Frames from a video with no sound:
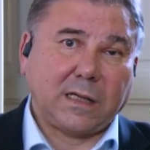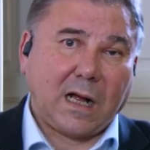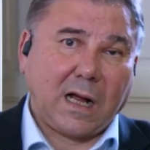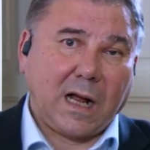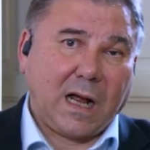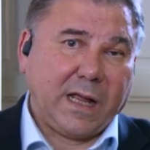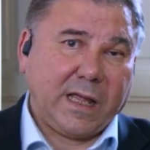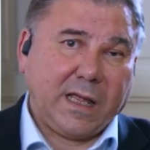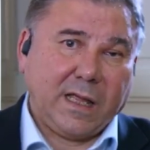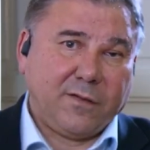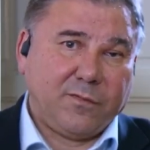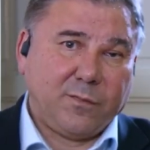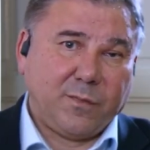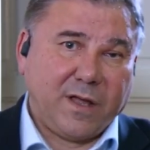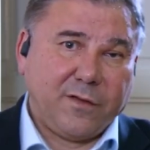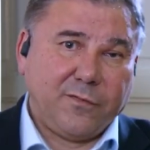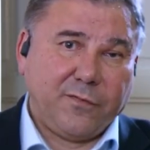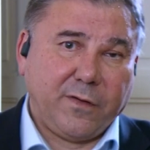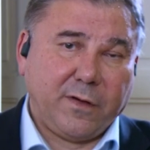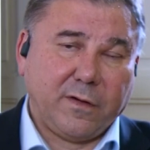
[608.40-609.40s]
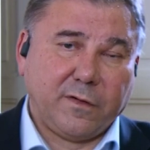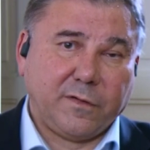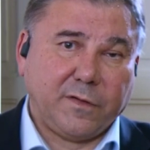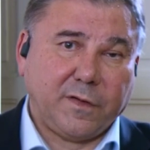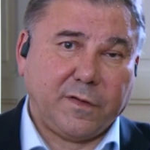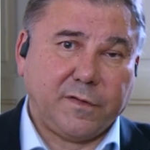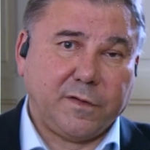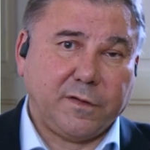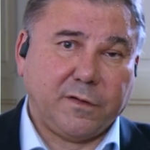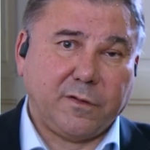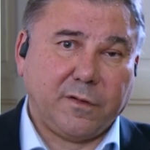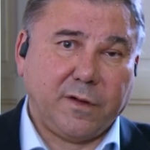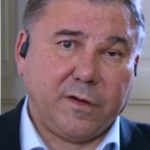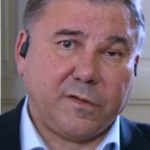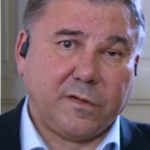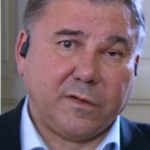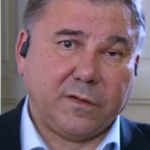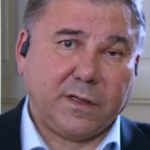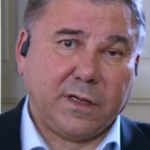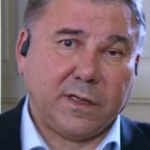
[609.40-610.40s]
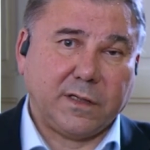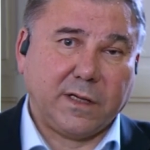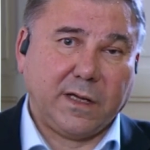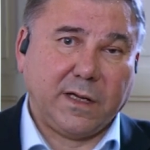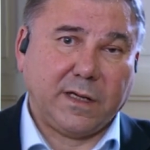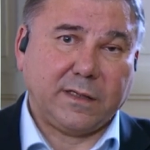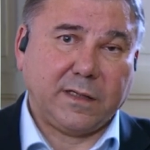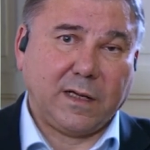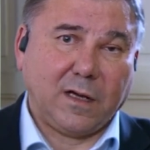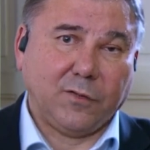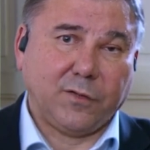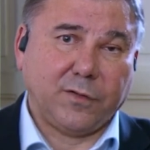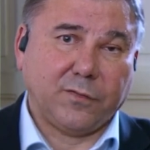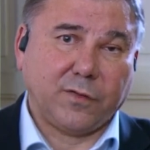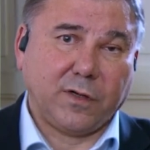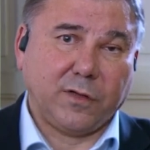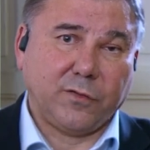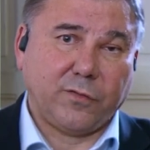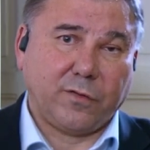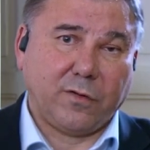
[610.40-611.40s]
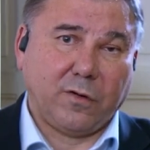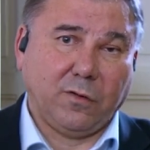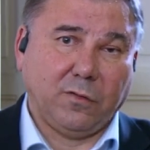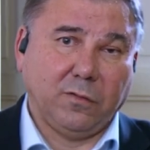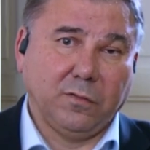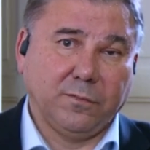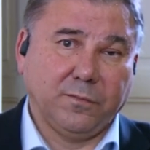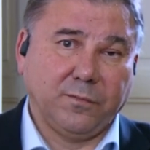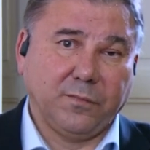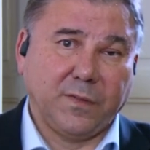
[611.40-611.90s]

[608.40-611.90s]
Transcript: I have my fears that situation can get out of control.